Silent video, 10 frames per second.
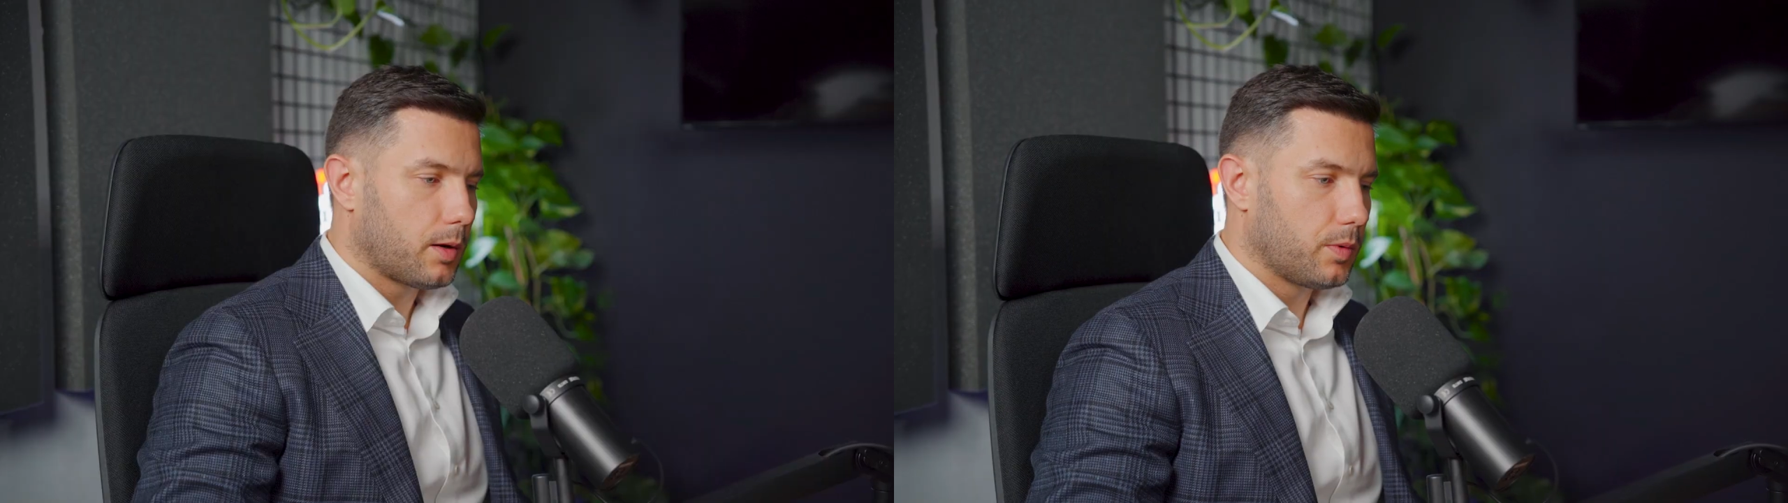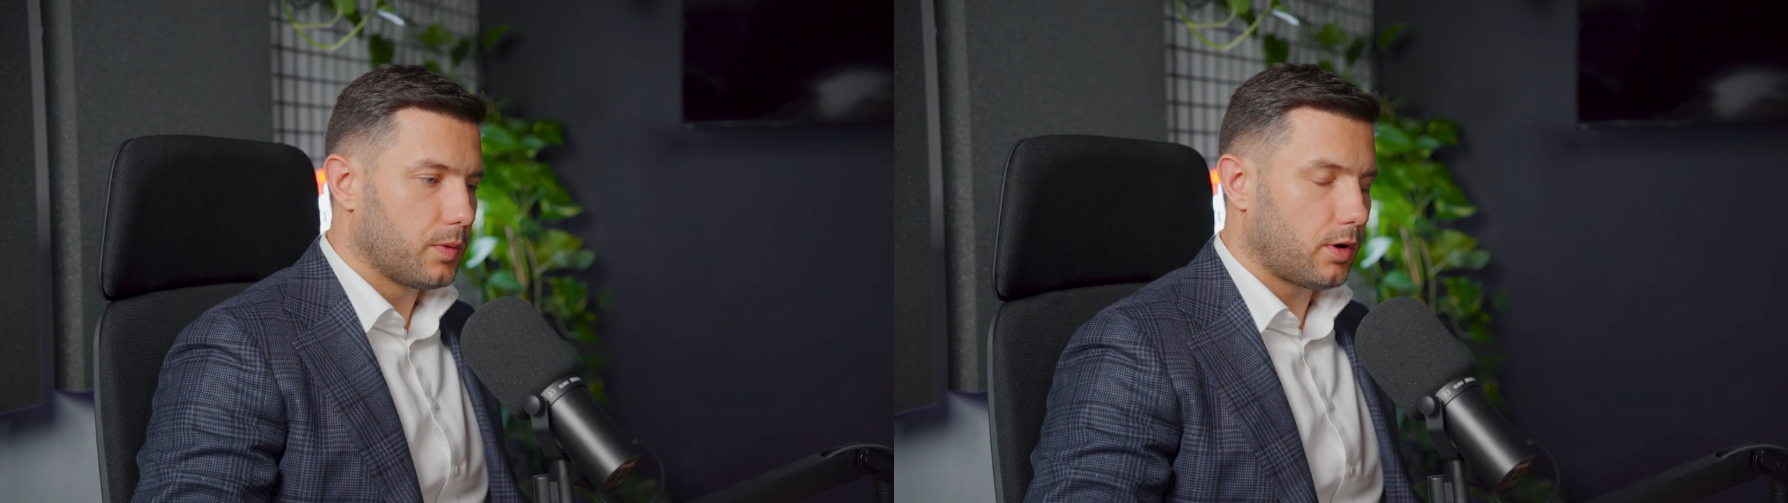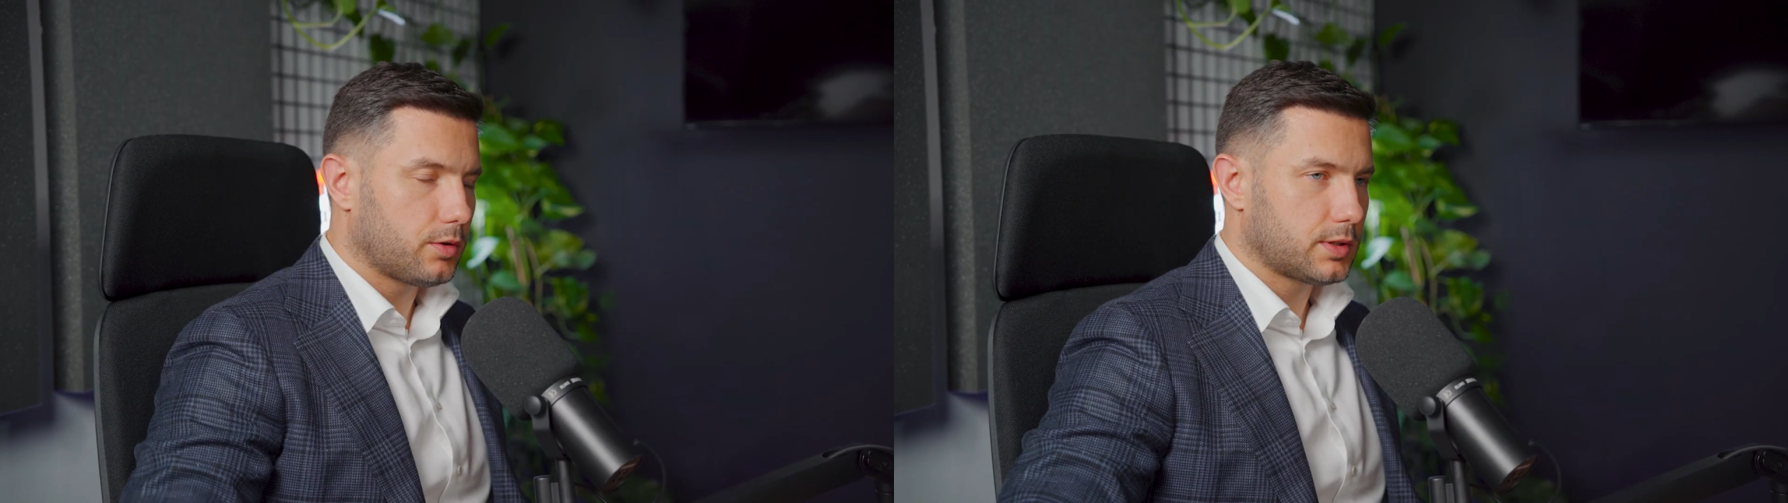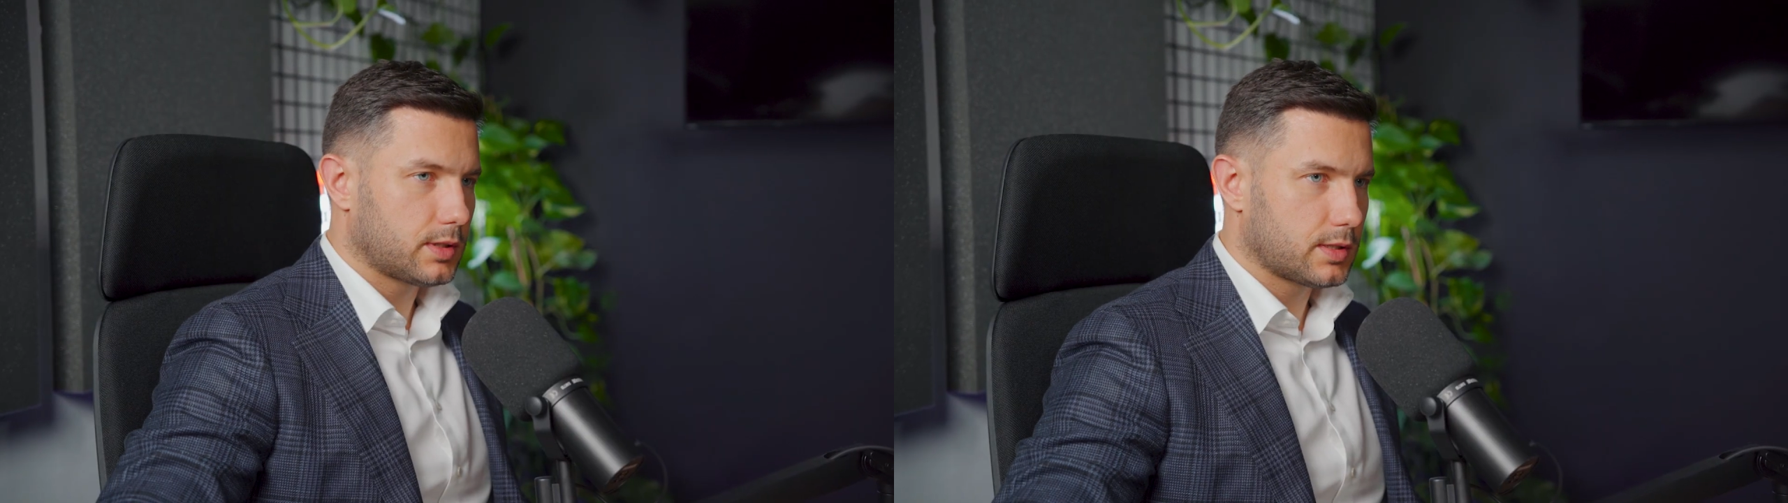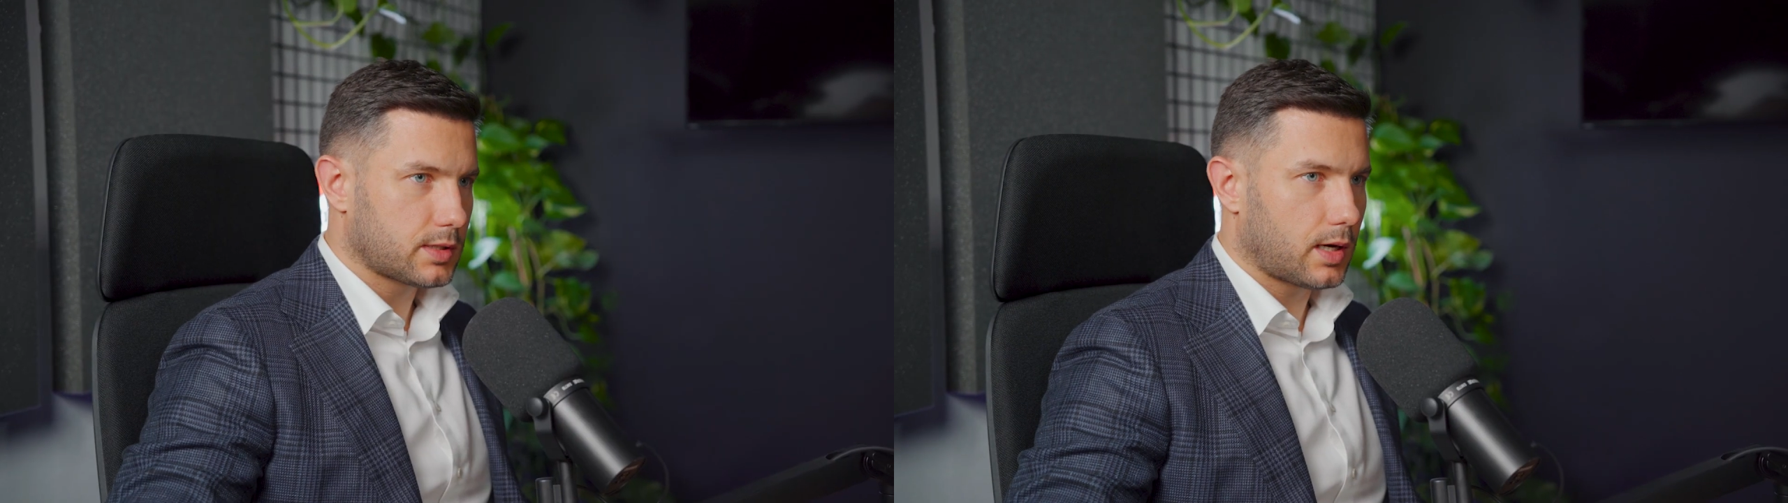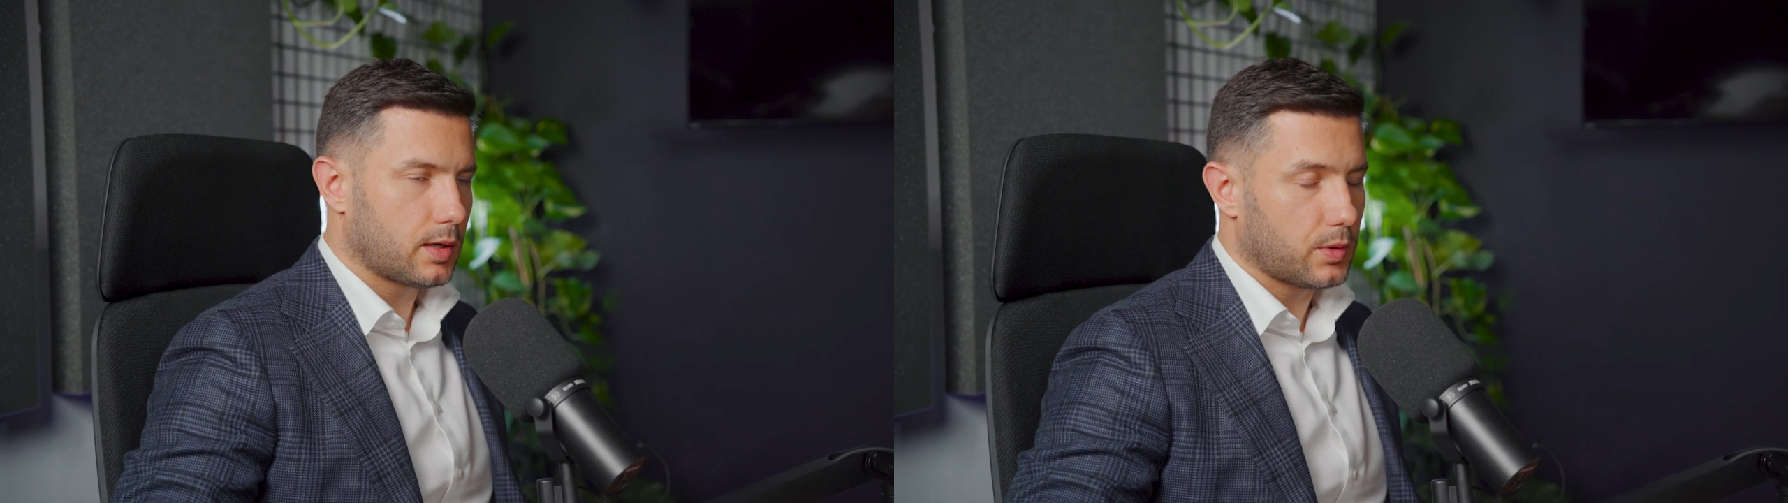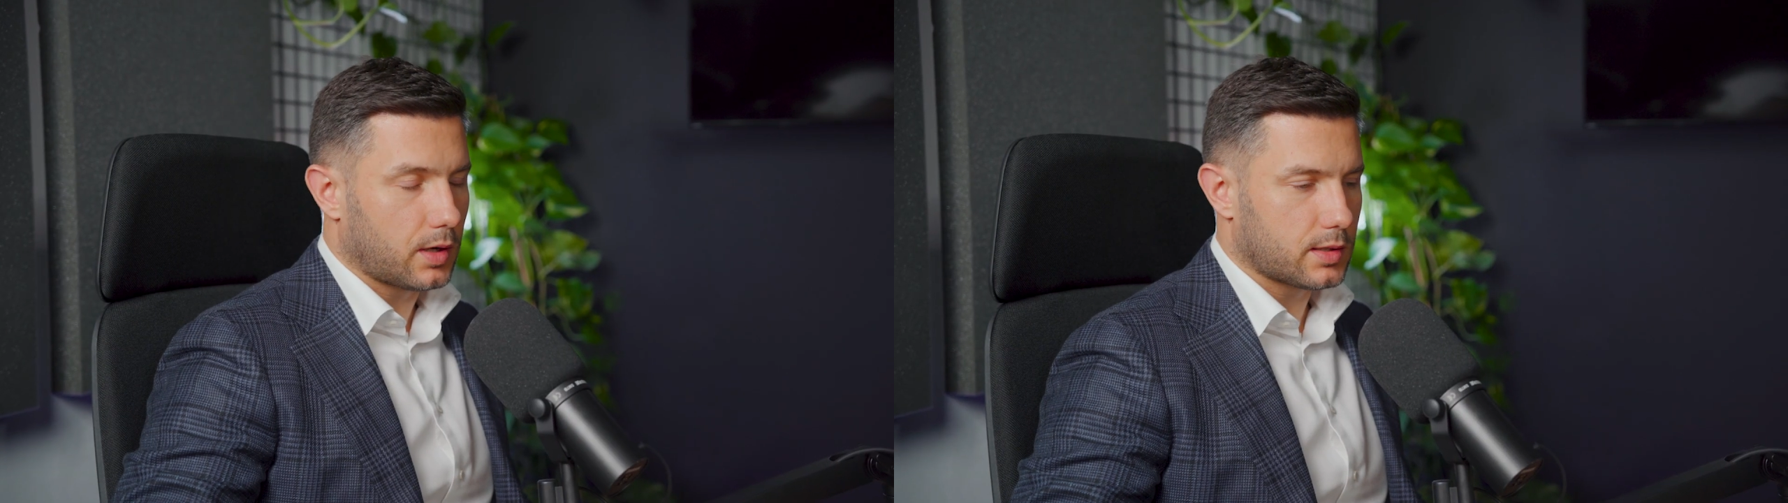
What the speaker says: we are